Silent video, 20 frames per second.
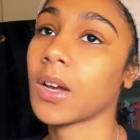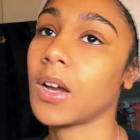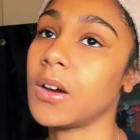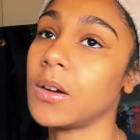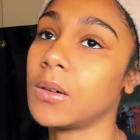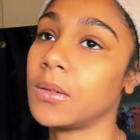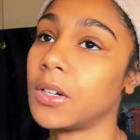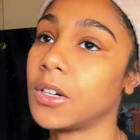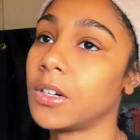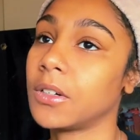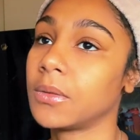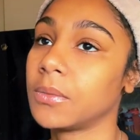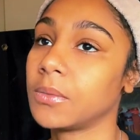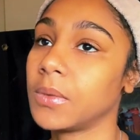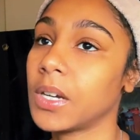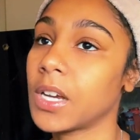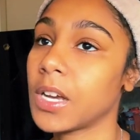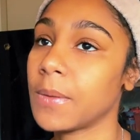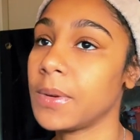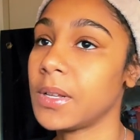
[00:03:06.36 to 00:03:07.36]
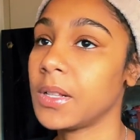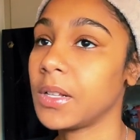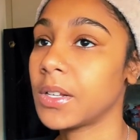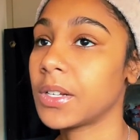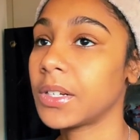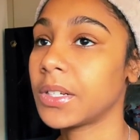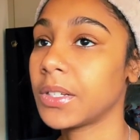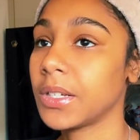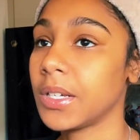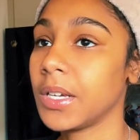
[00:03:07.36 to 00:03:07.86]
I don't know. It could be
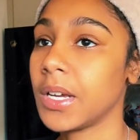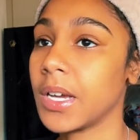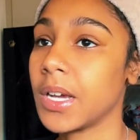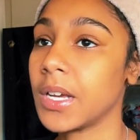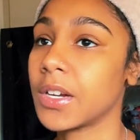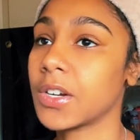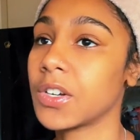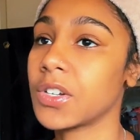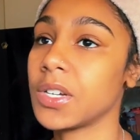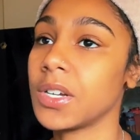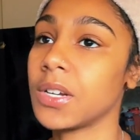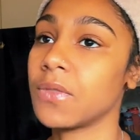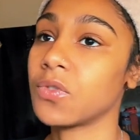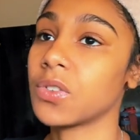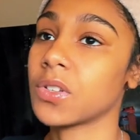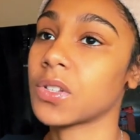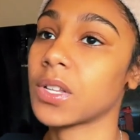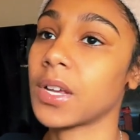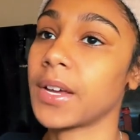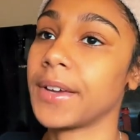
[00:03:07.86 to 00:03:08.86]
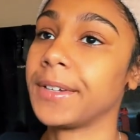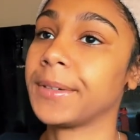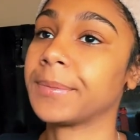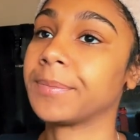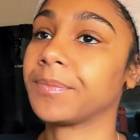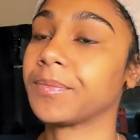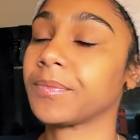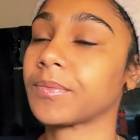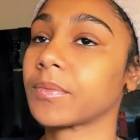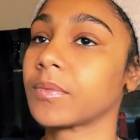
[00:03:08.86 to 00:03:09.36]
literally an energy of just
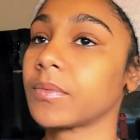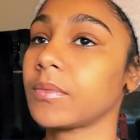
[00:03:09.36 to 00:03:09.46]
like...